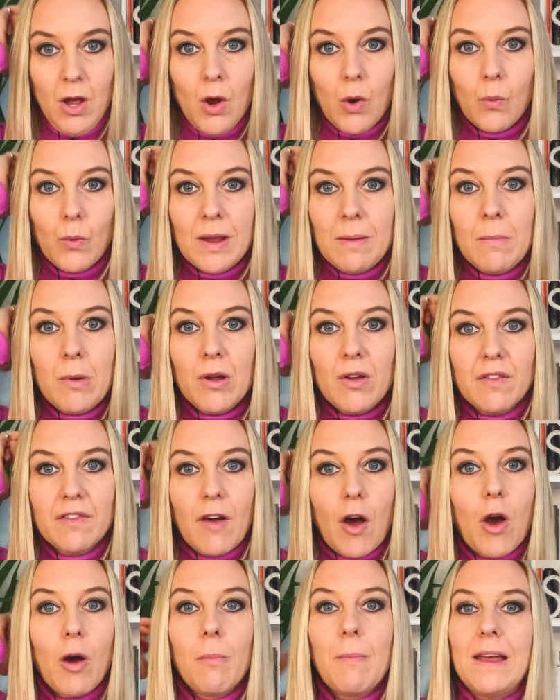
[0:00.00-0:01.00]
we move
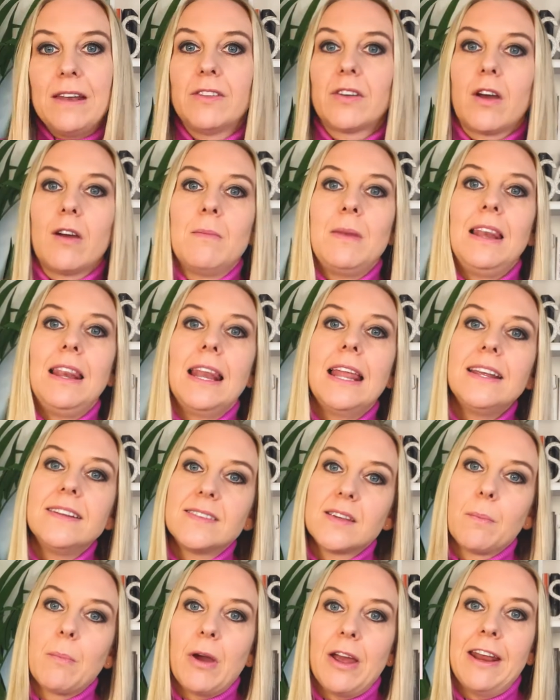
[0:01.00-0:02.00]
our bedtime
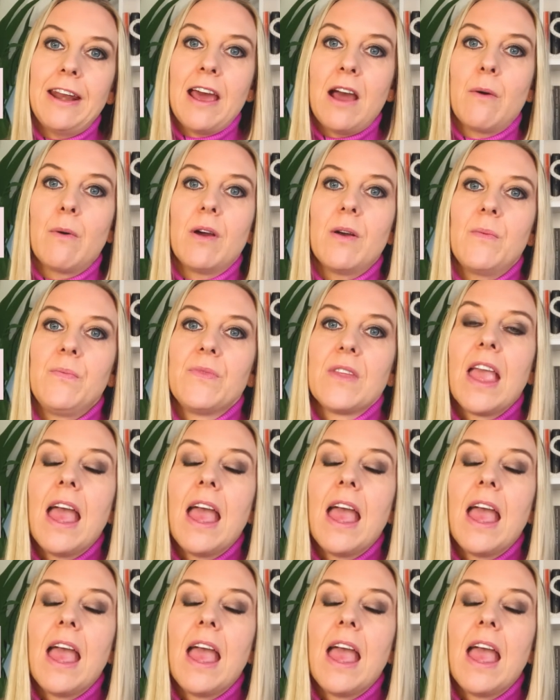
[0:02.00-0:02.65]
later by an hour.